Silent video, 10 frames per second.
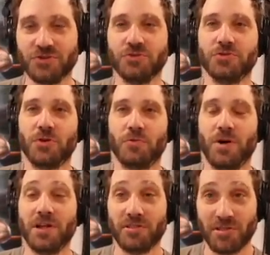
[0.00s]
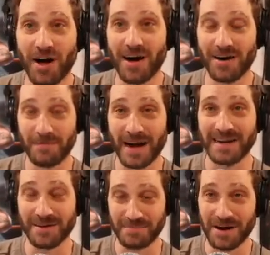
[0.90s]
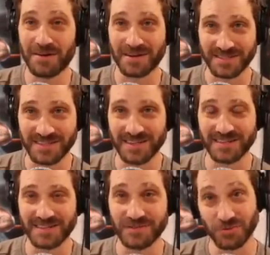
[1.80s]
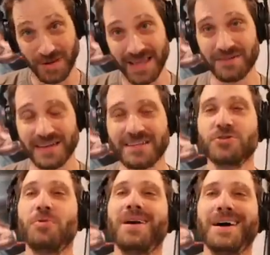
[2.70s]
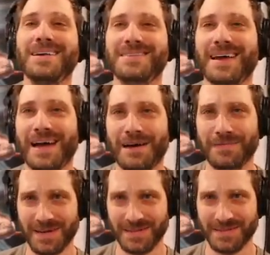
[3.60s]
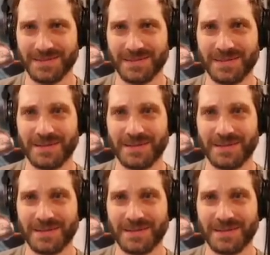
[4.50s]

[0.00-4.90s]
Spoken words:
You don't want law-abiding American citizens who pay their tax. You don't want us to have guns.